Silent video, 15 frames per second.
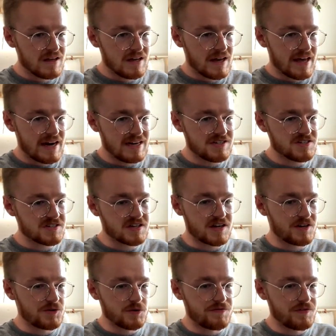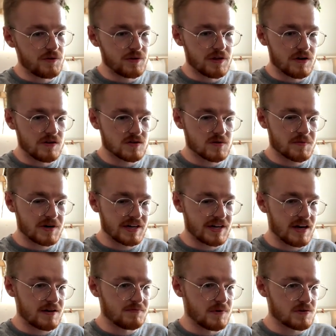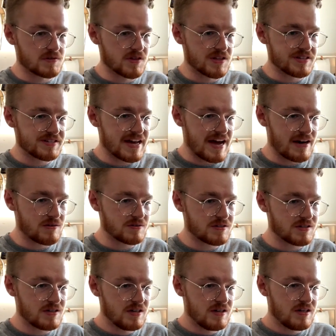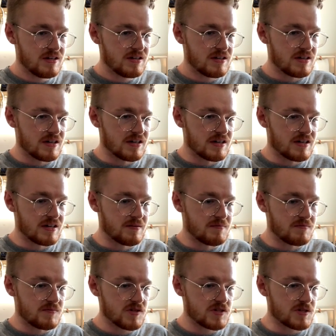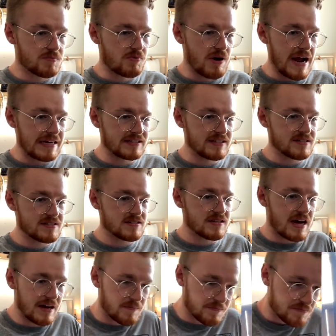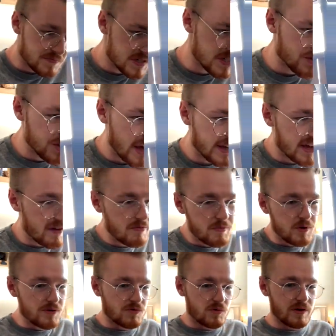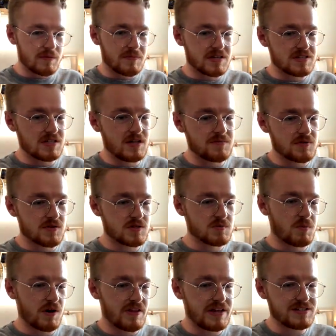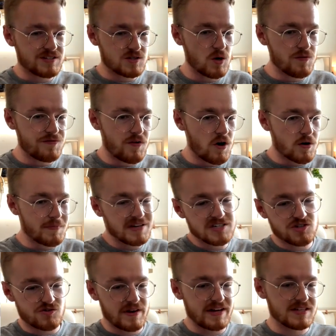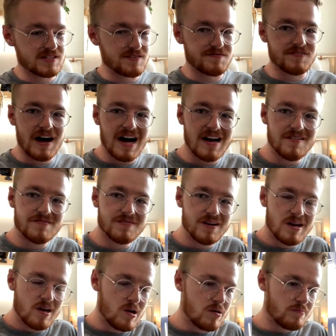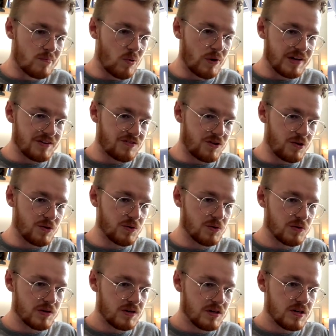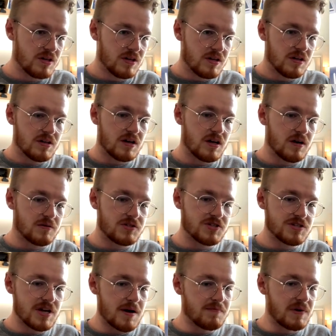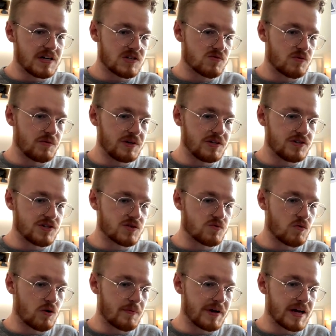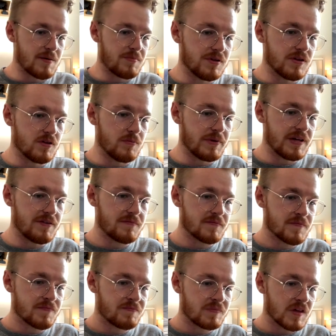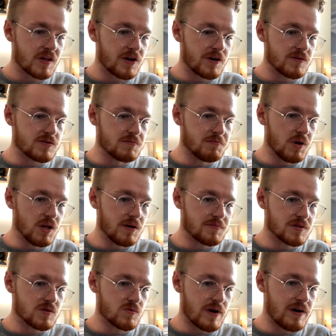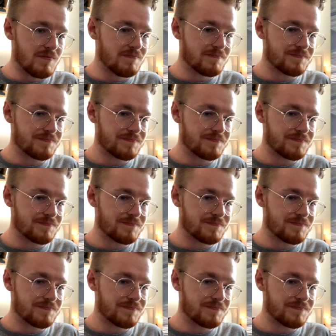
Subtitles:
And I'm just going to do a few of those. I'm going to cut most of this out just to practice. I'm still not capable of a ring muscle up, so this is part of that. So far, my strain is a 5.2, which is not much. We're really just warming a little bit. Gonna do some pull-ups as well.